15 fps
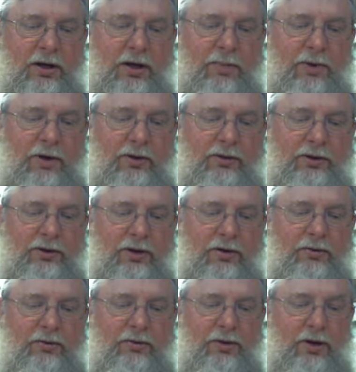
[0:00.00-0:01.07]

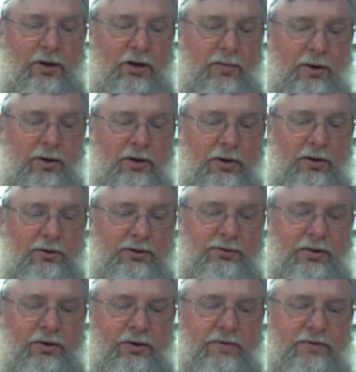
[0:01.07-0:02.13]
upon
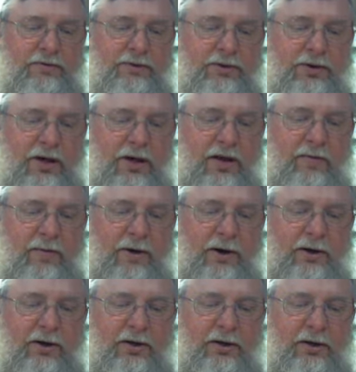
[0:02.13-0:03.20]
whose roofs they have
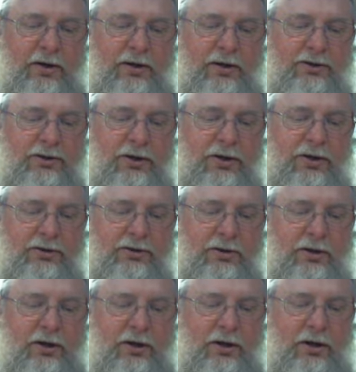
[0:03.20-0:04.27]
burned incense